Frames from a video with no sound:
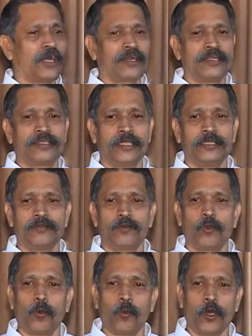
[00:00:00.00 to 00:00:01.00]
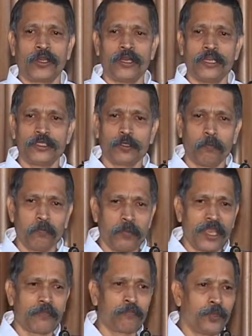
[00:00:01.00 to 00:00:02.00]
are written only to
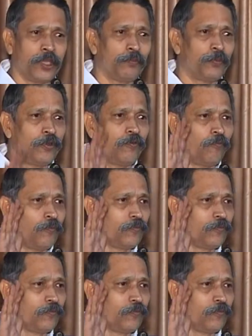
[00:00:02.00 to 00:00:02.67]
make people